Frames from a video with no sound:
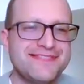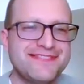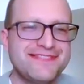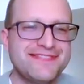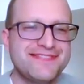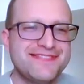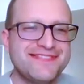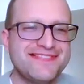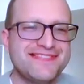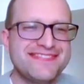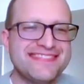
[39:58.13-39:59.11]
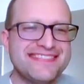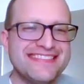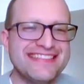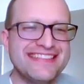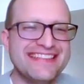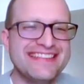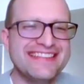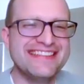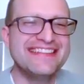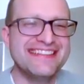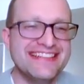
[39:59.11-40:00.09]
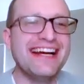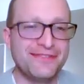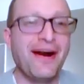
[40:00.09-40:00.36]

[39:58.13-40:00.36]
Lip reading: The person shown says nothing.